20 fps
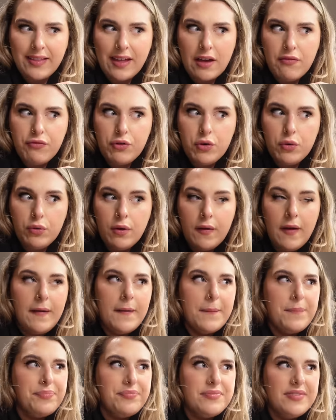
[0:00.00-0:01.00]
they
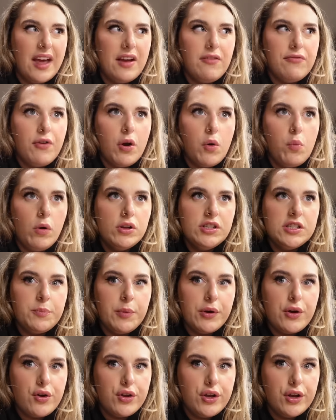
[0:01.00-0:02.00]
throw one
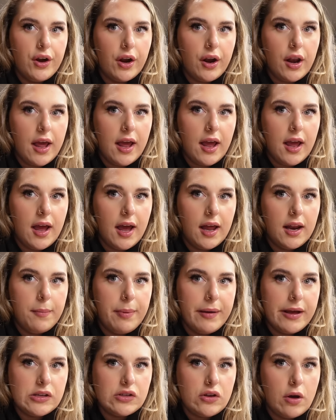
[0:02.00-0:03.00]
spring onion on it and a
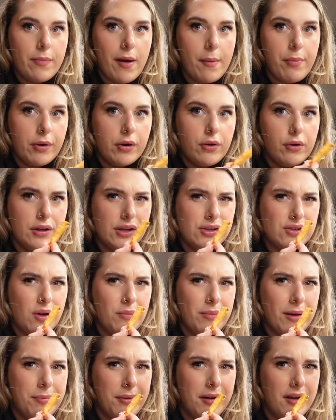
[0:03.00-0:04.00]
bit of salt and pepper and call it salt
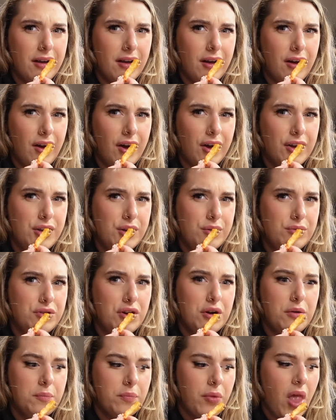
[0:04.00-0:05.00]
and pepper. Are you
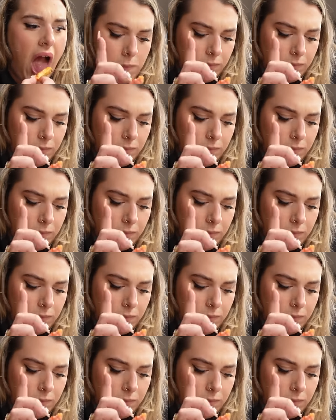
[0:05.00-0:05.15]
dumb?